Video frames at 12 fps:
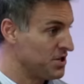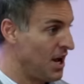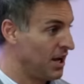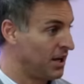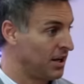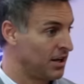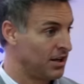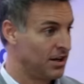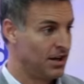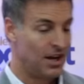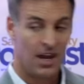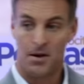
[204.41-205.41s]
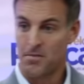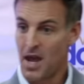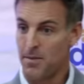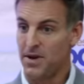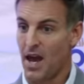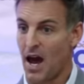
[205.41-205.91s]
taking and
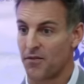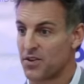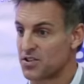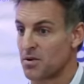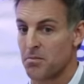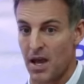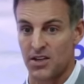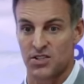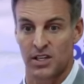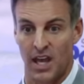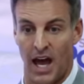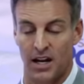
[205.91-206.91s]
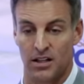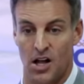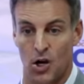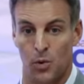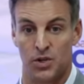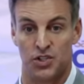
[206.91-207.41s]
maybe have this amazing
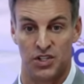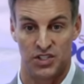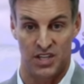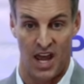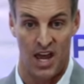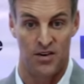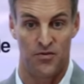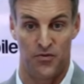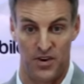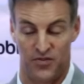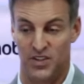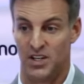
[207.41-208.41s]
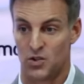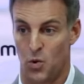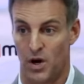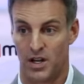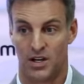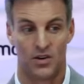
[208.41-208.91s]
catalog when she's 10, 15,
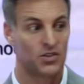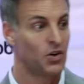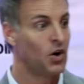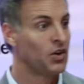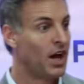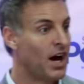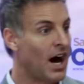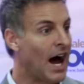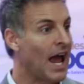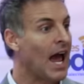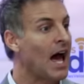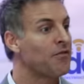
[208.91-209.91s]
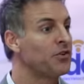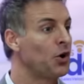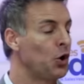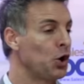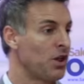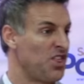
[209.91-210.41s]
20 years old? I haven't
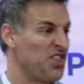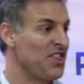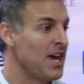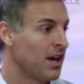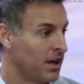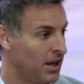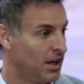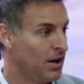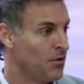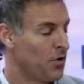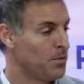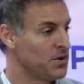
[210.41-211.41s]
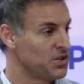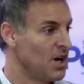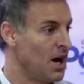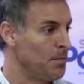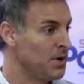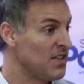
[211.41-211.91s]
heard a thing from this
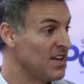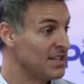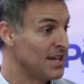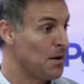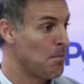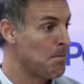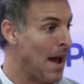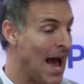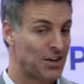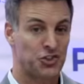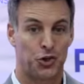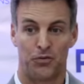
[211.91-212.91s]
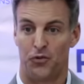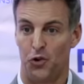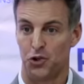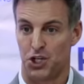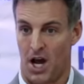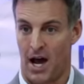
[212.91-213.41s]
company. They did a
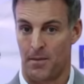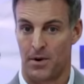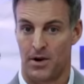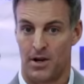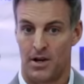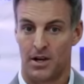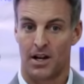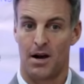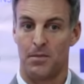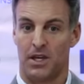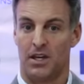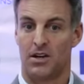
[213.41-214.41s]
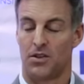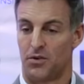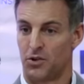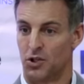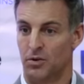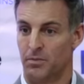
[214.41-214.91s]
masterful job coming into the
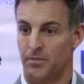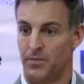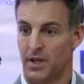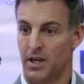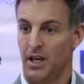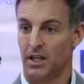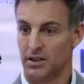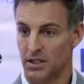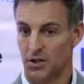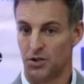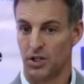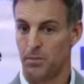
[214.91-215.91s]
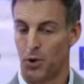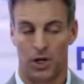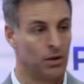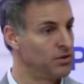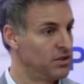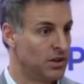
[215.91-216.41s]
room and literally
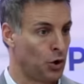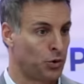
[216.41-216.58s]
putting the